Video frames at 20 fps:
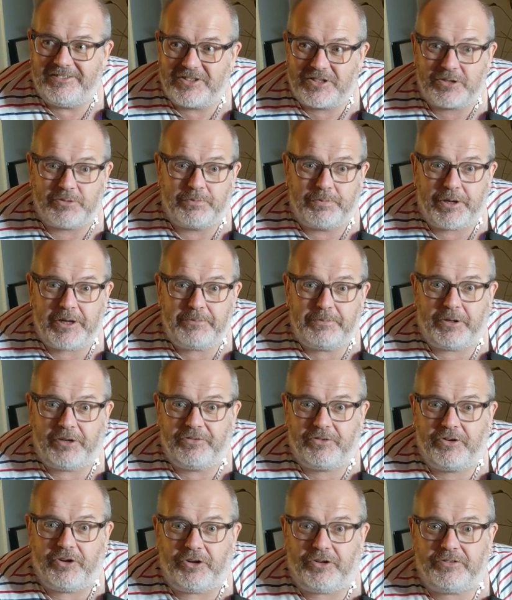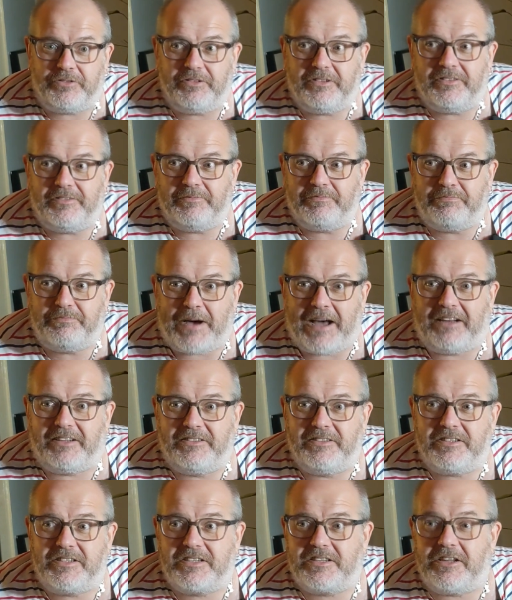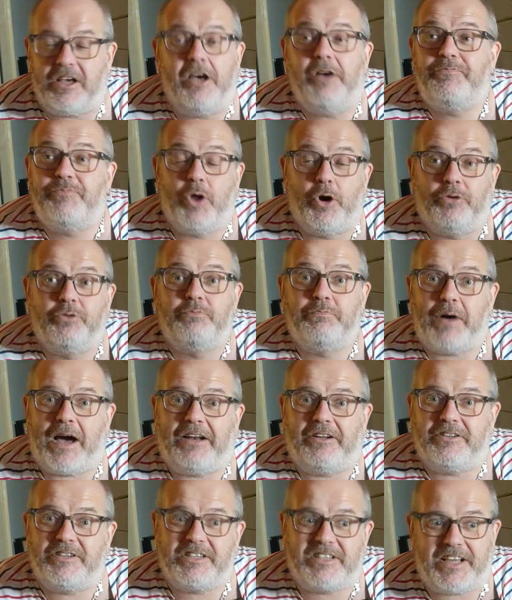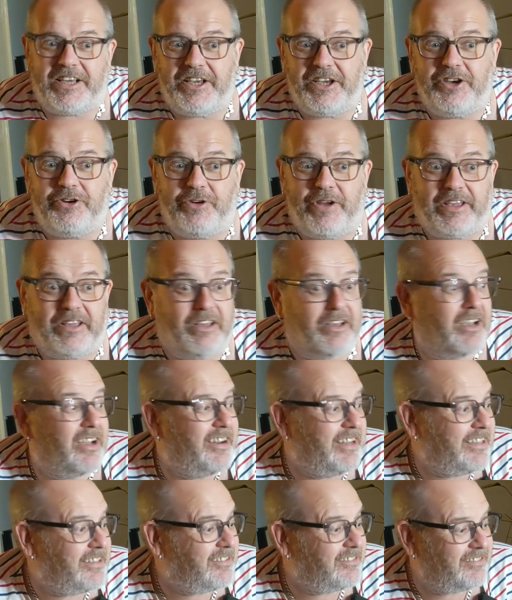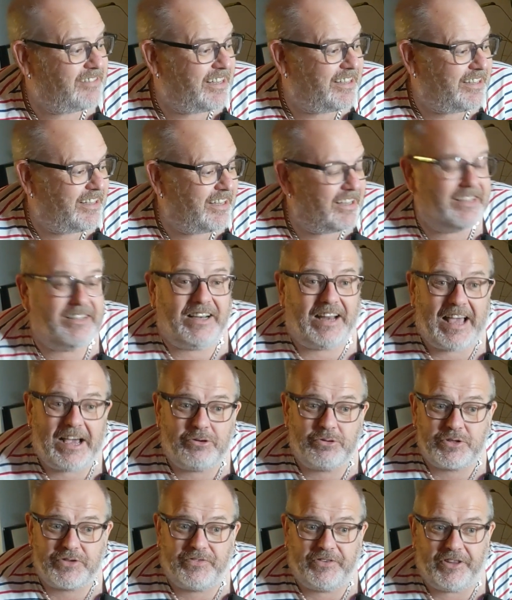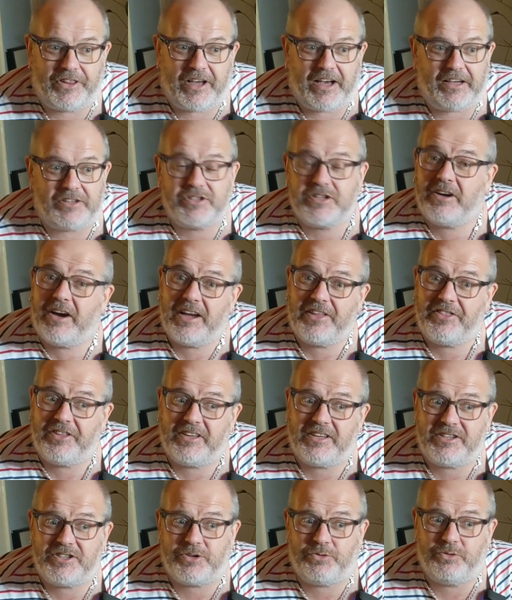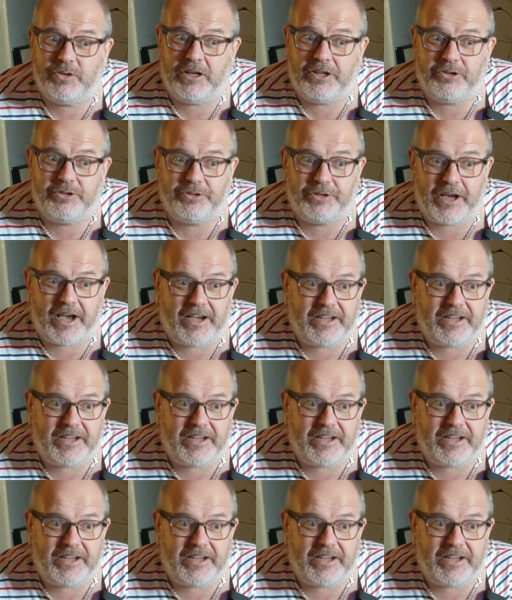some people have got unbalanced hearing, and it allows for that, so I think it's a really good